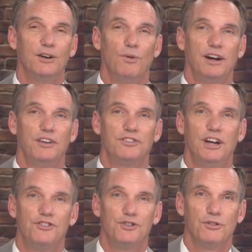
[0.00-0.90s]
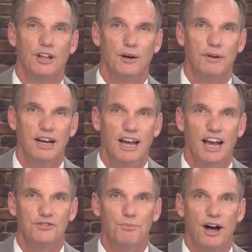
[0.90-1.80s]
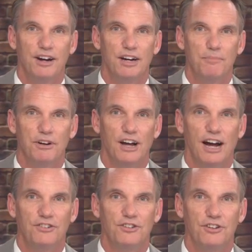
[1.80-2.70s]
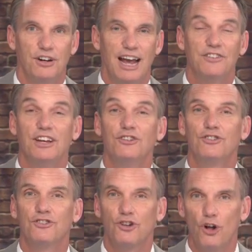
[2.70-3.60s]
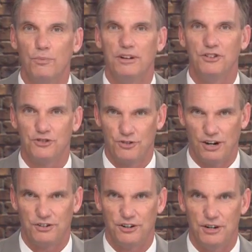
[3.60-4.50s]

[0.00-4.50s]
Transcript: one SDSU alum has brought it up a notch as a sculpt instructor,